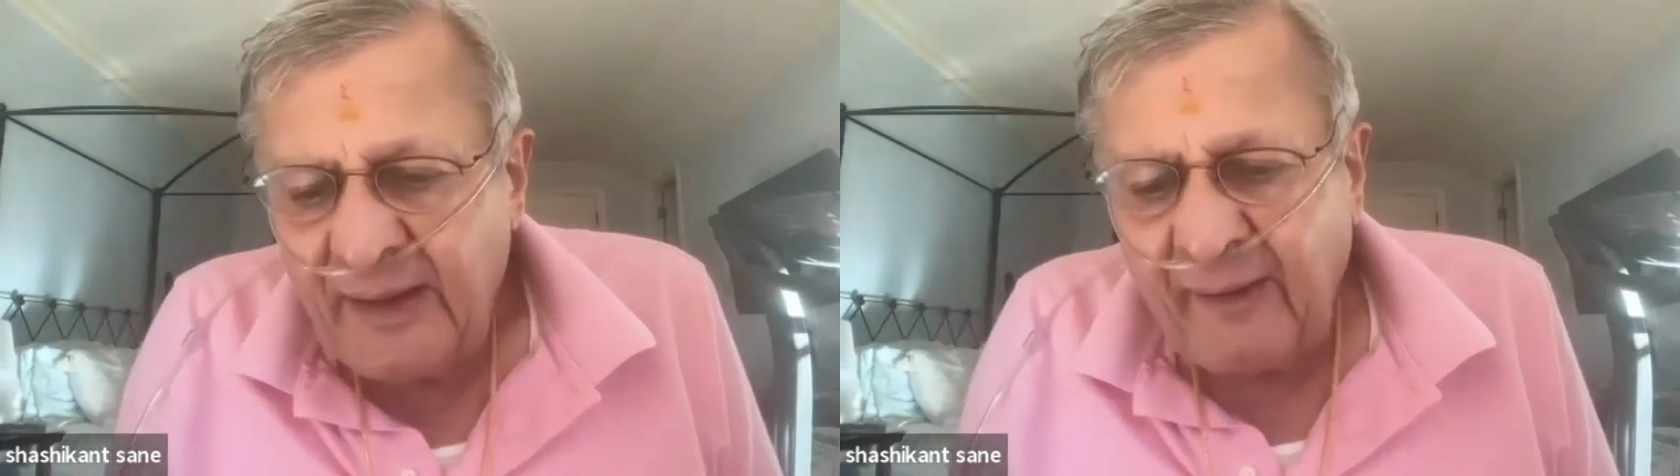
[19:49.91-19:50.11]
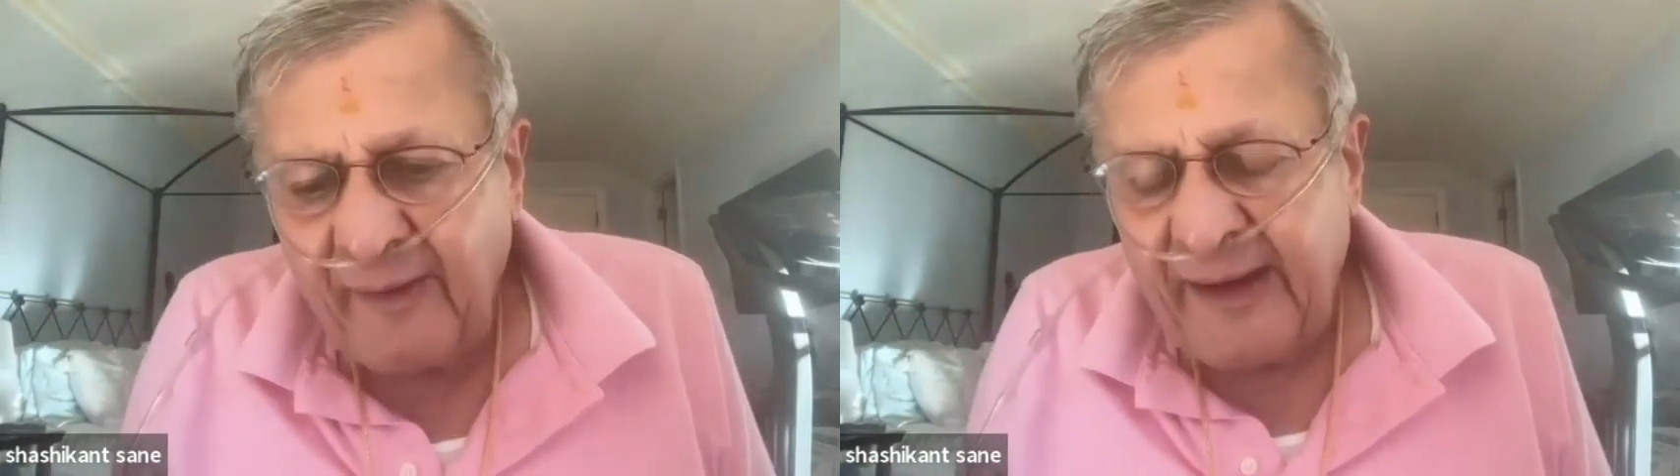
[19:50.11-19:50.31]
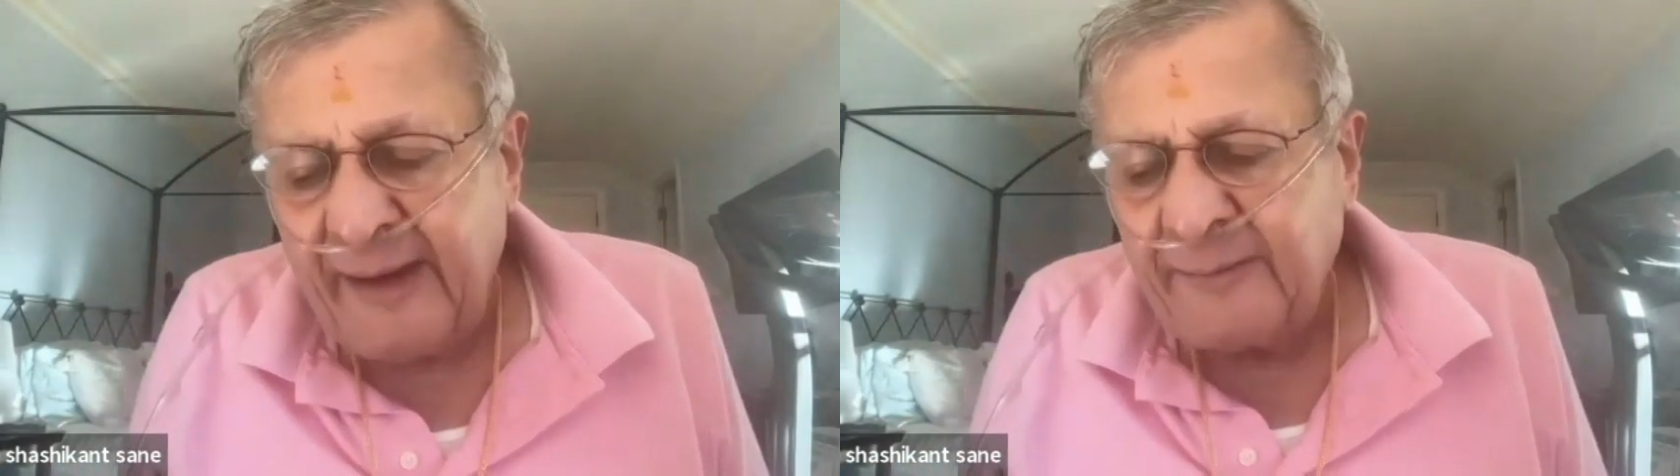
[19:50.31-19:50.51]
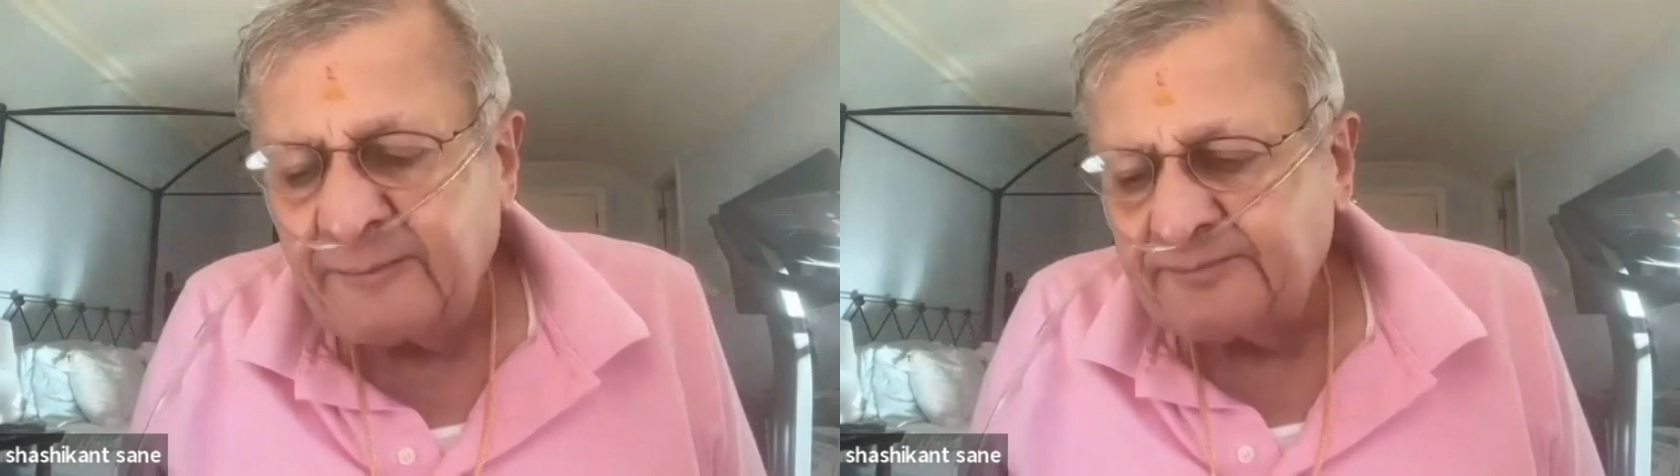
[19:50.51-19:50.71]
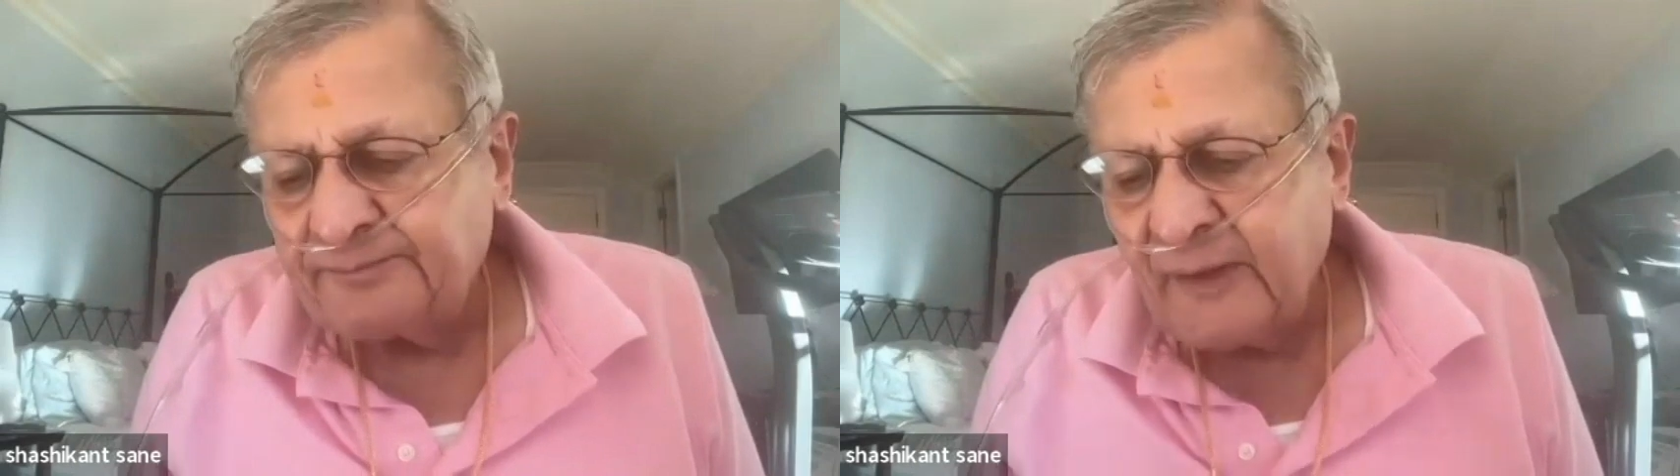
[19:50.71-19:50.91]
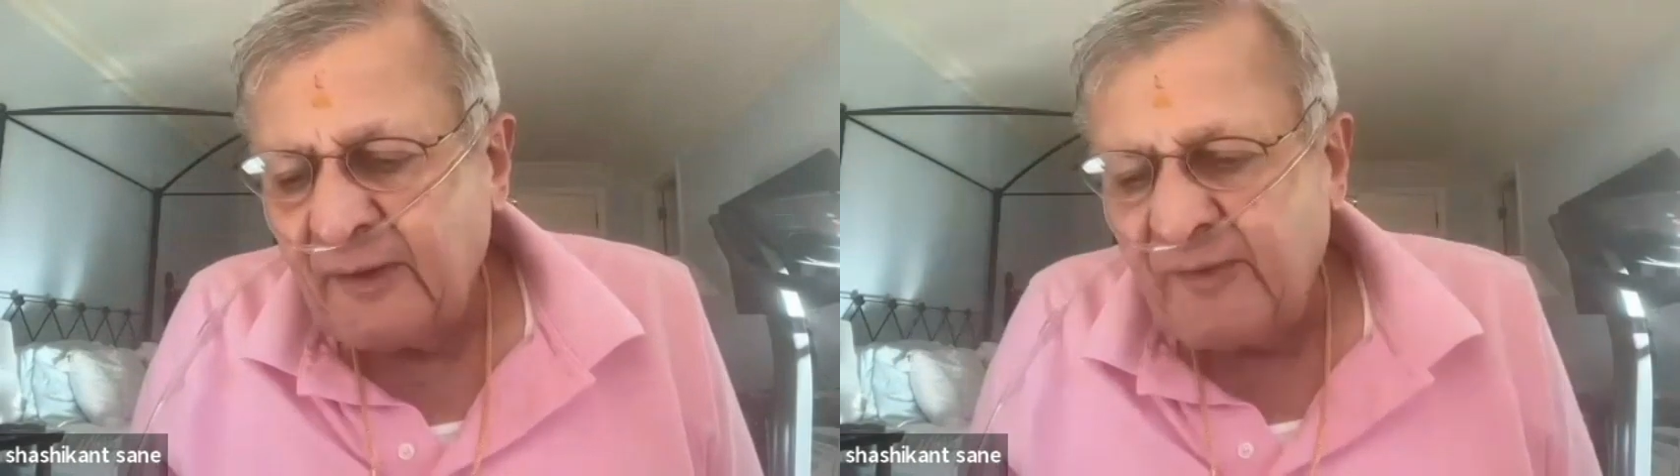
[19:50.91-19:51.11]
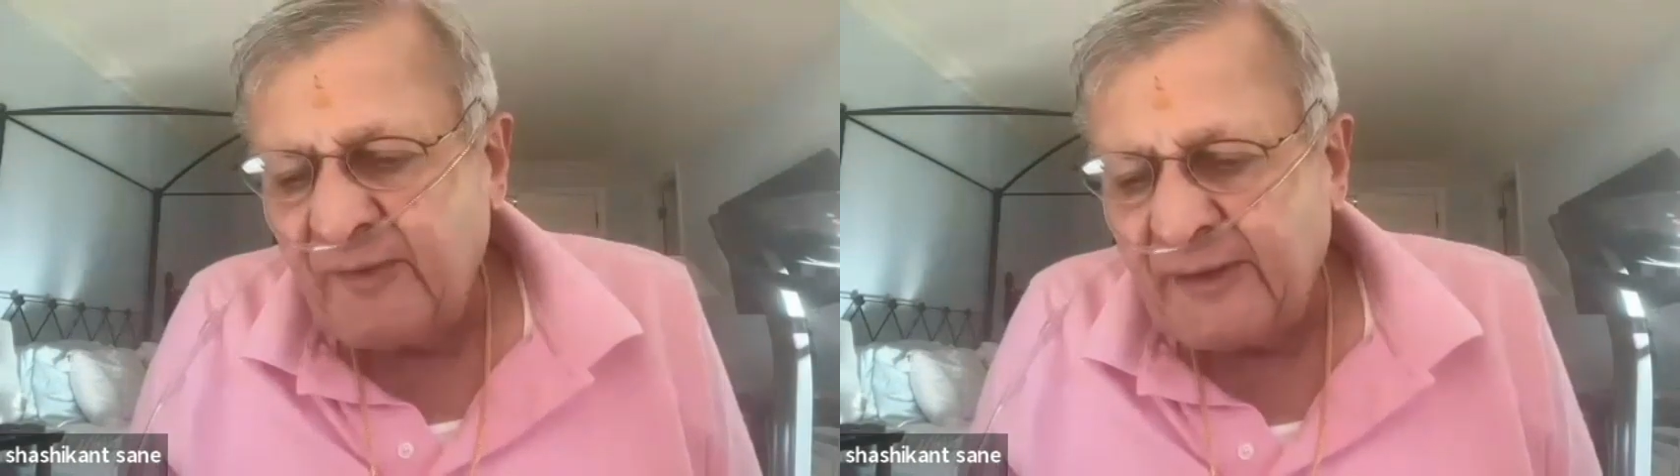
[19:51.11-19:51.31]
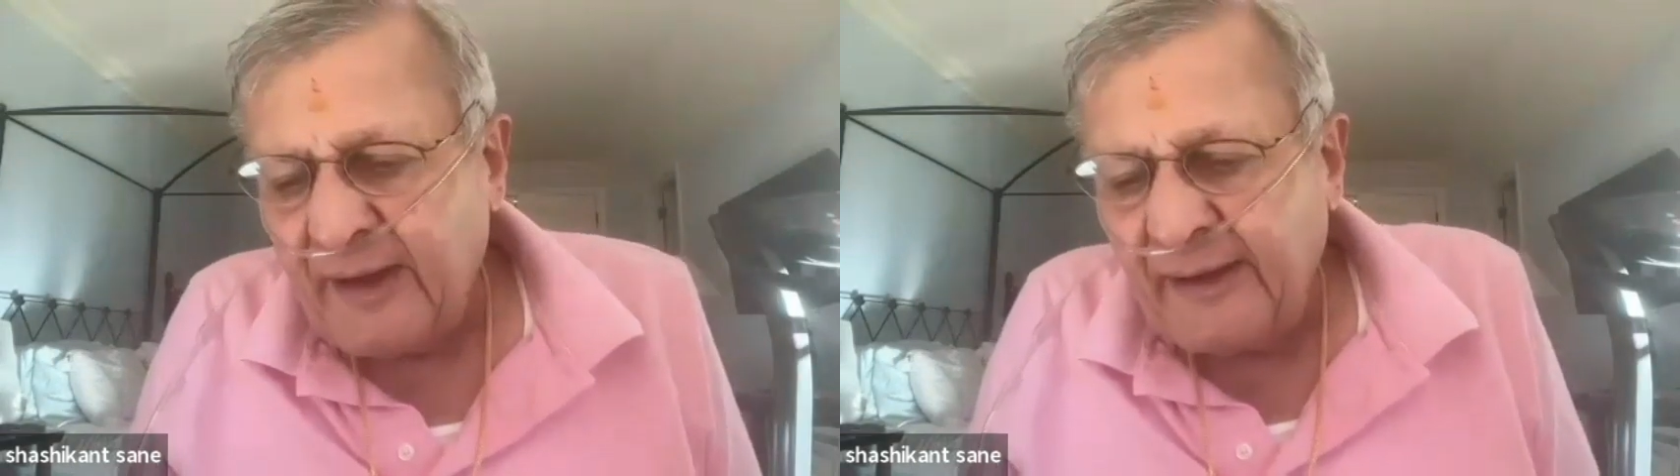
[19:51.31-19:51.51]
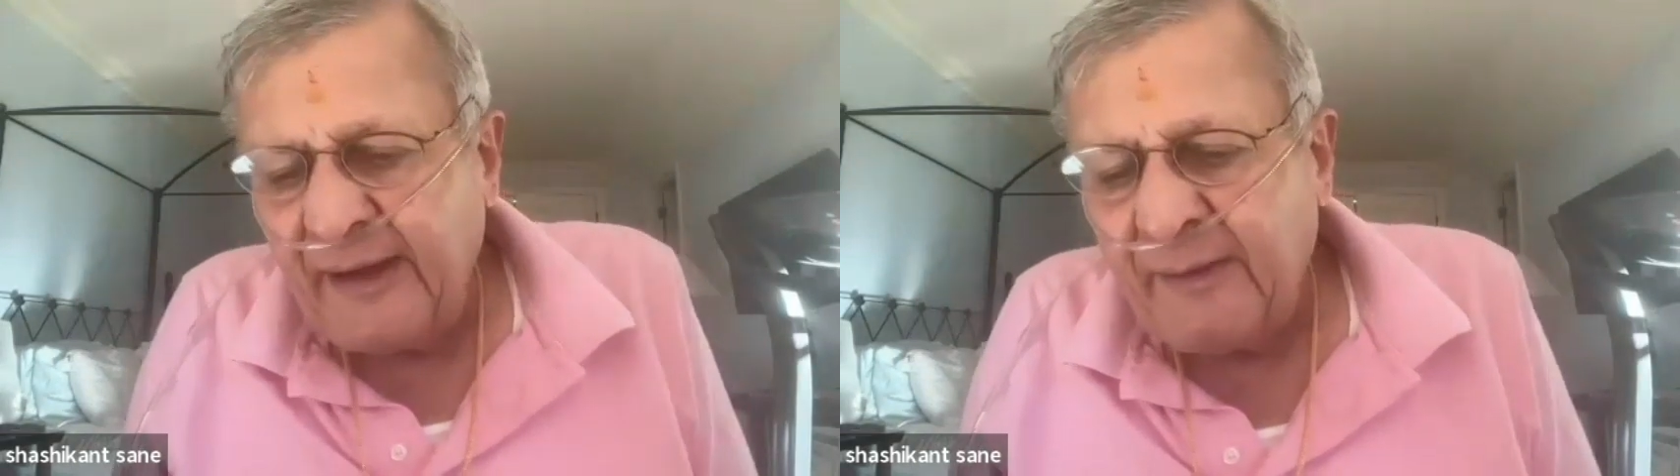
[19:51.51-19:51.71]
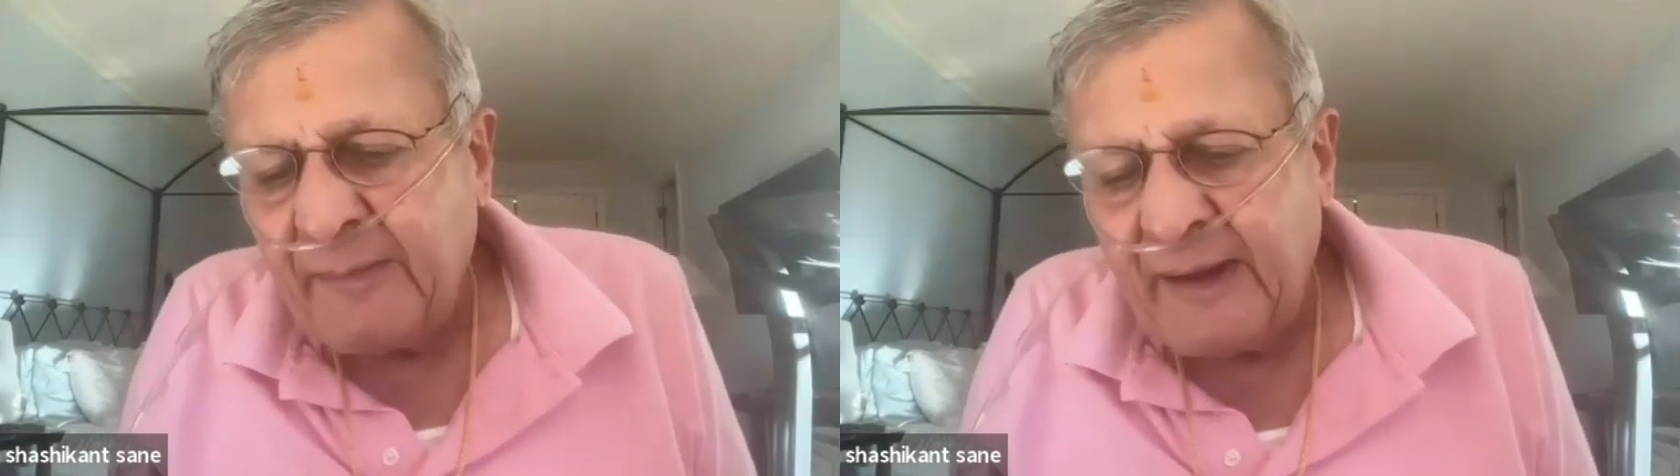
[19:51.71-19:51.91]
Now, again, when you're
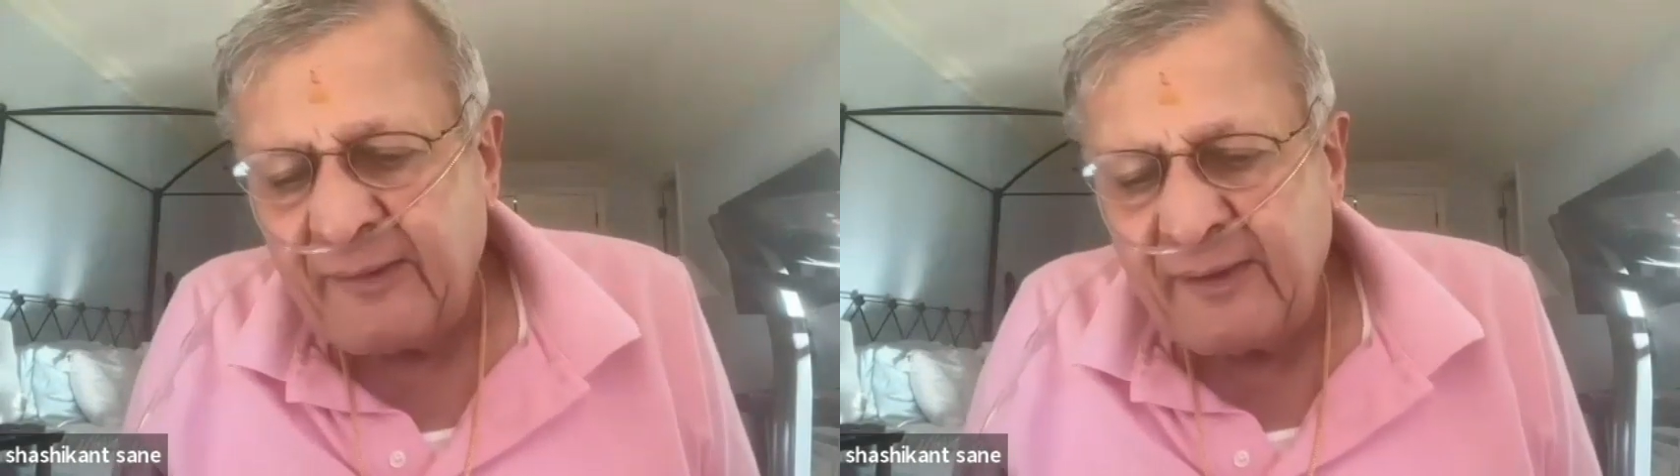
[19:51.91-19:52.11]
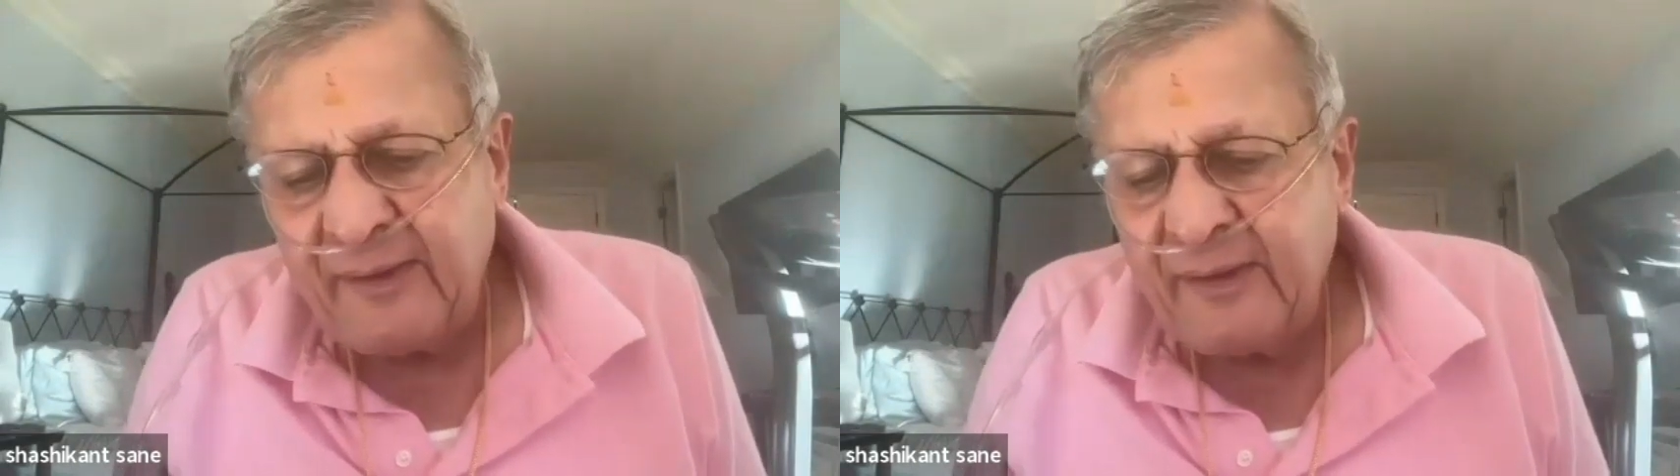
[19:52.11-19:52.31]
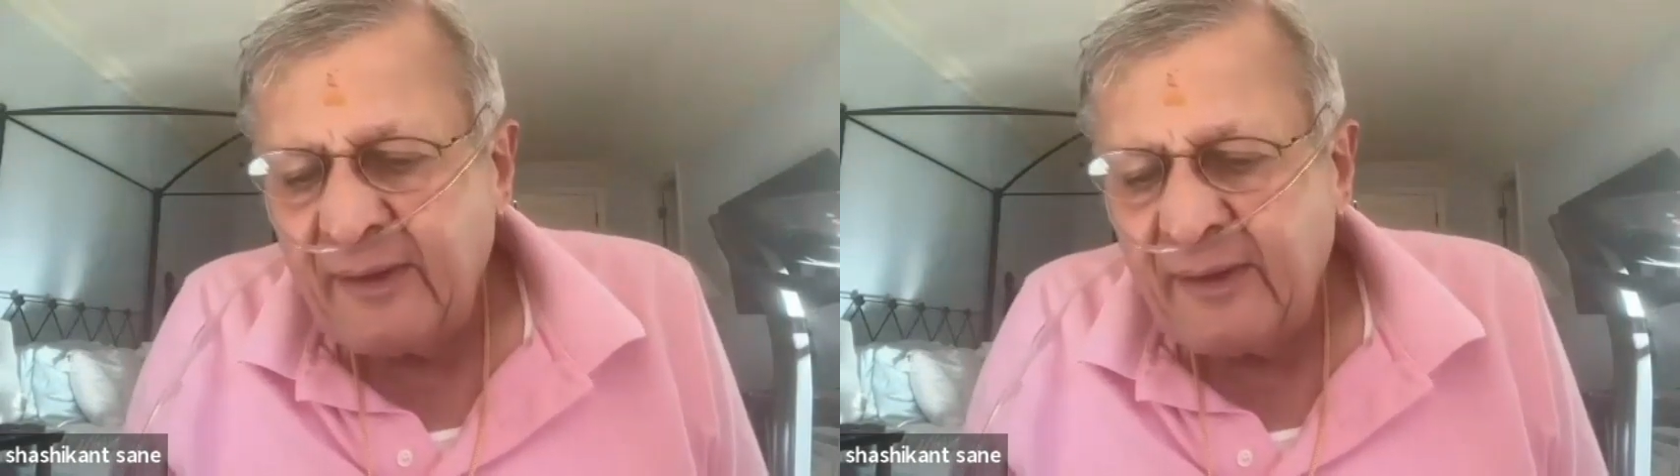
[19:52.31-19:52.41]
talking about